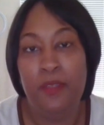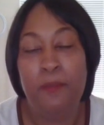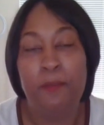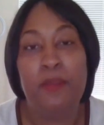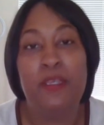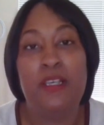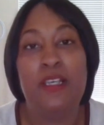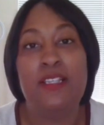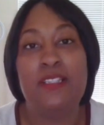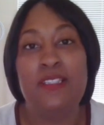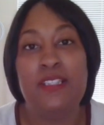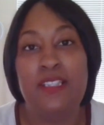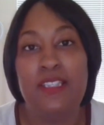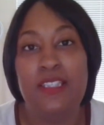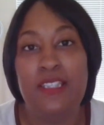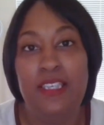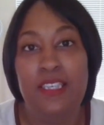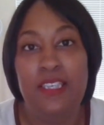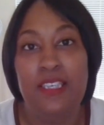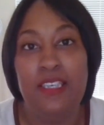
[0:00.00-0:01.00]
Because
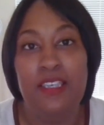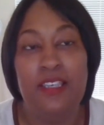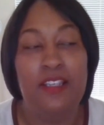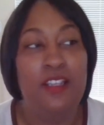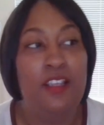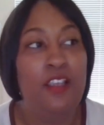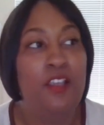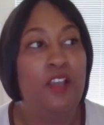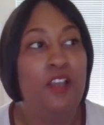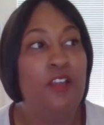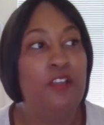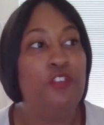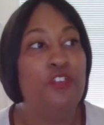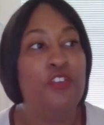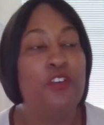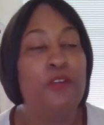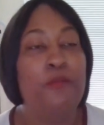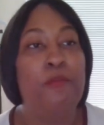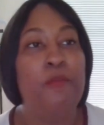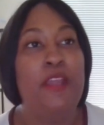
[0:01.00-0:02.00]
again,
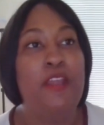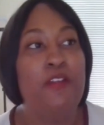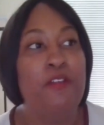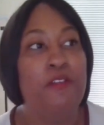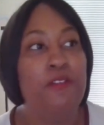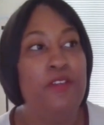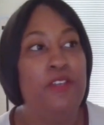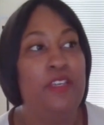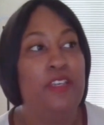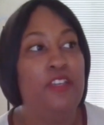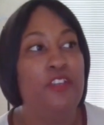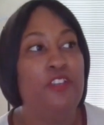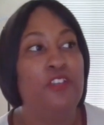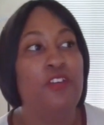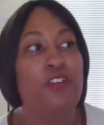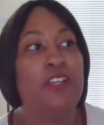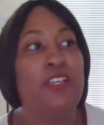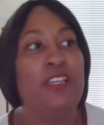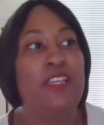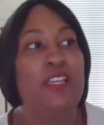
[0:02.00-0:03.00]
you're marrying
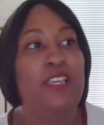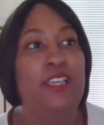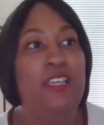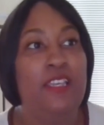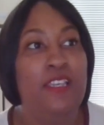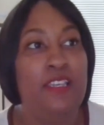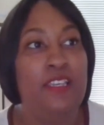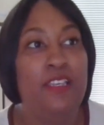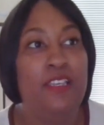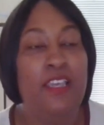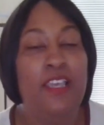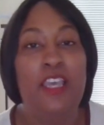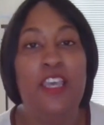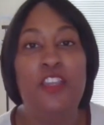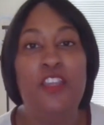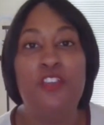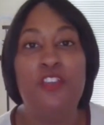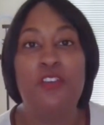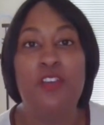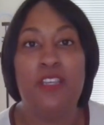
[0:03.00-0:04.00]
your king,
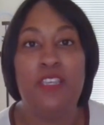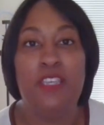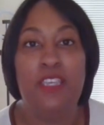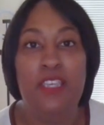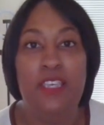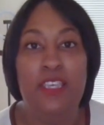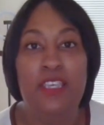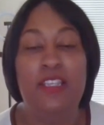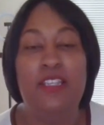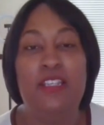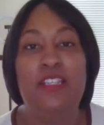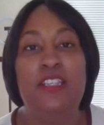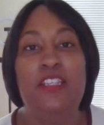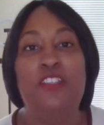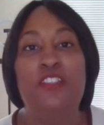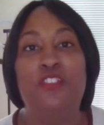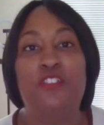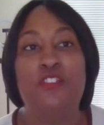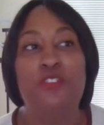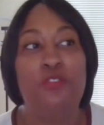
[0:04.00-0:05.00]
and your king
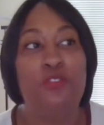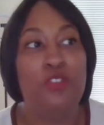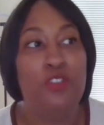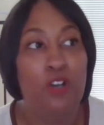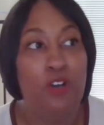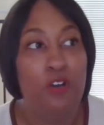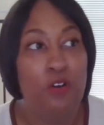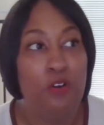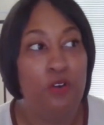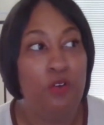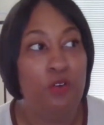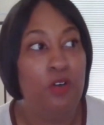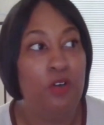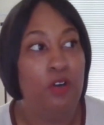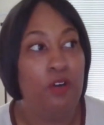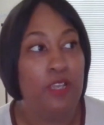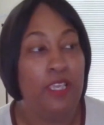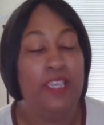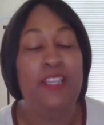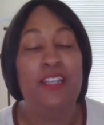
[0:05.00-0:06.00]
needs to know,
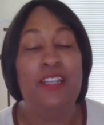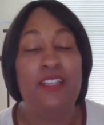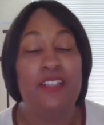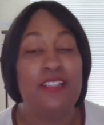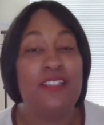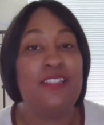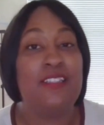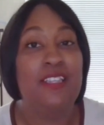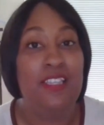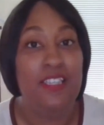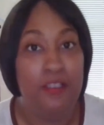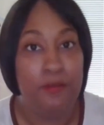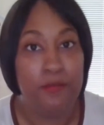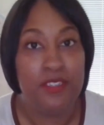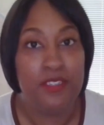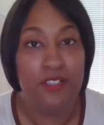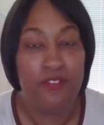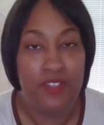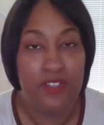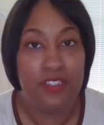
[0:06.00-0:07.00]
okay, he needs to see
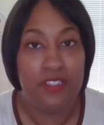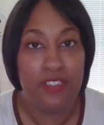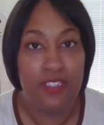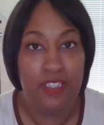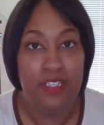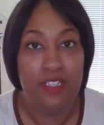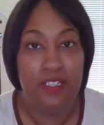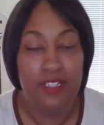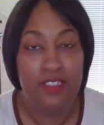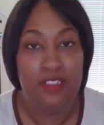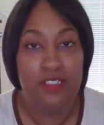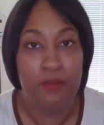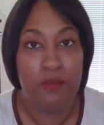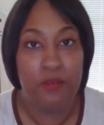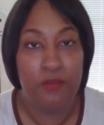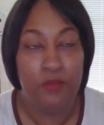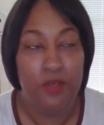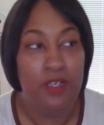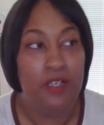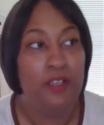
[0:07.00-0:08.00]
himself as a king. That's number
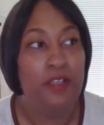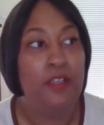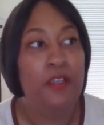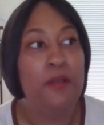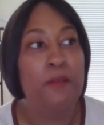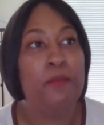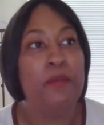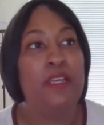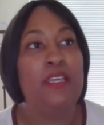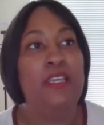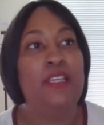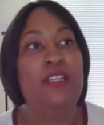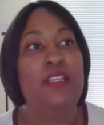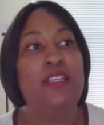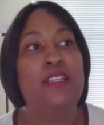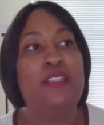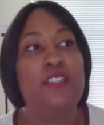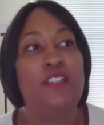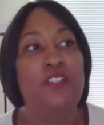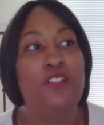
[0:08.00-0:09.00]
one. But he
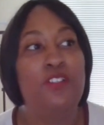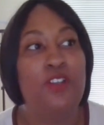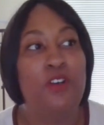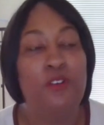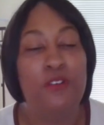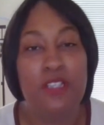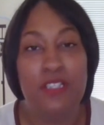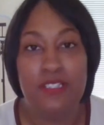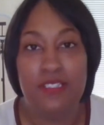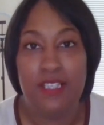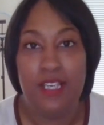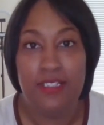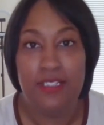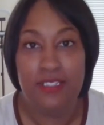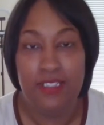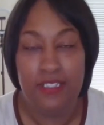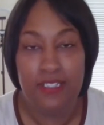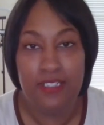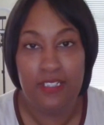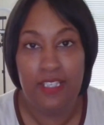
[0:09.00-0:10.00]
needs to know his
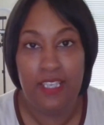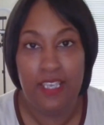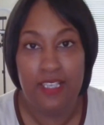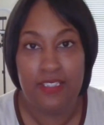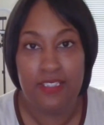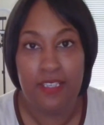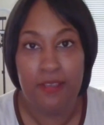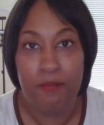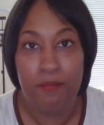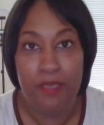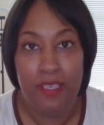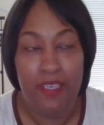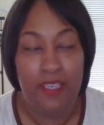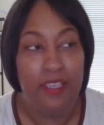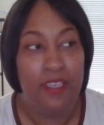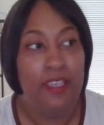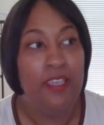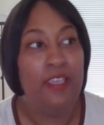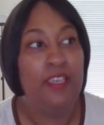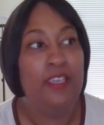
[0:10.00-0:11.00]
identity as a
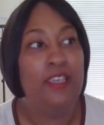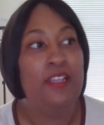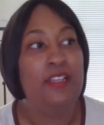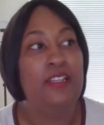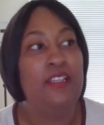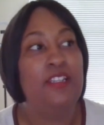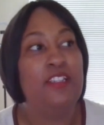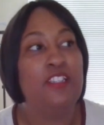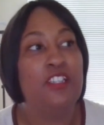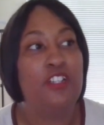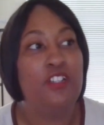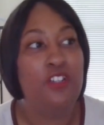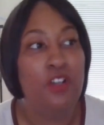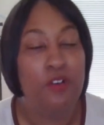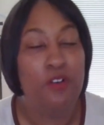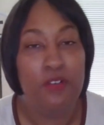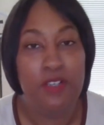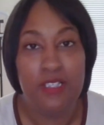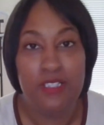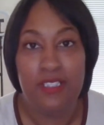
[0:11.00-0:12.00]
man. He needs to
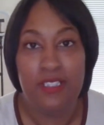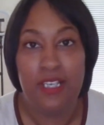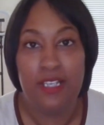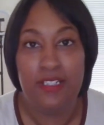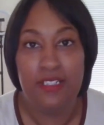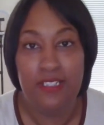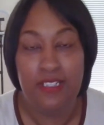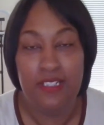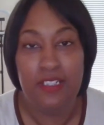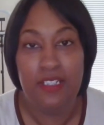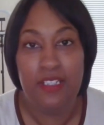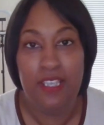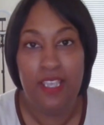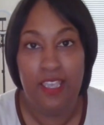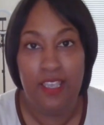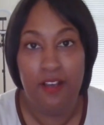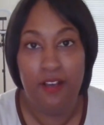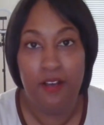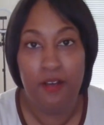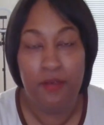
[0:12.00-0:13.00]
know his identity
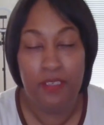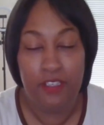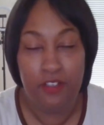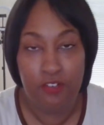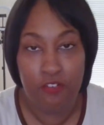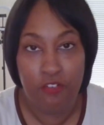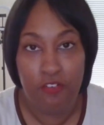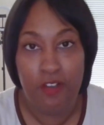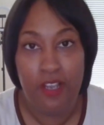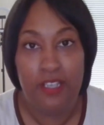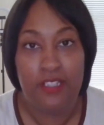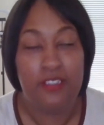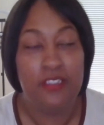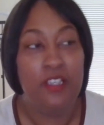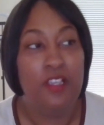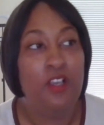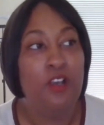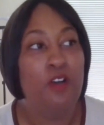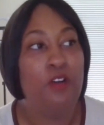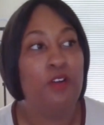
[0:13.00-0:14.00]
in Christ.
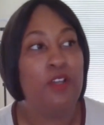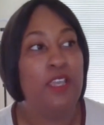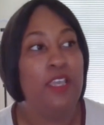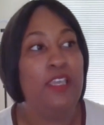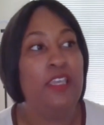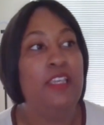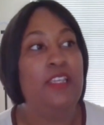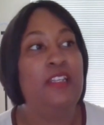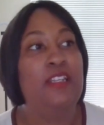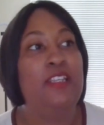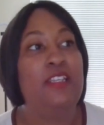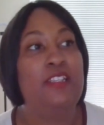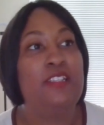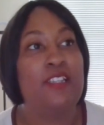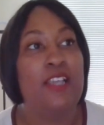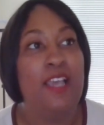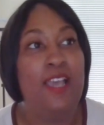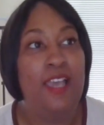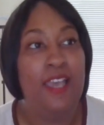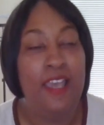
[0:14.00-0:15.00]
Okay, he needs
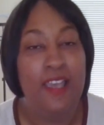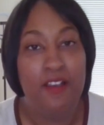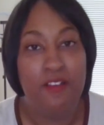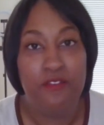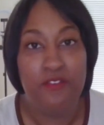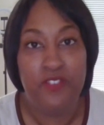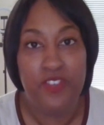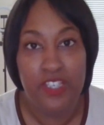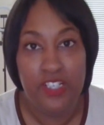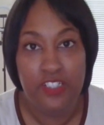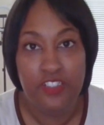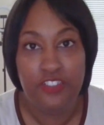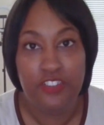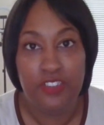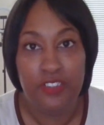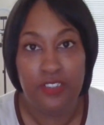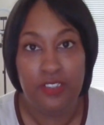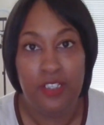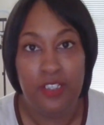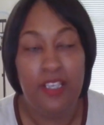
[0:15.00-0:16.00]
to have
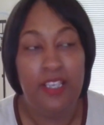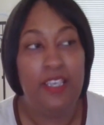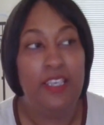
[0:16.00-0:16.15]
vision.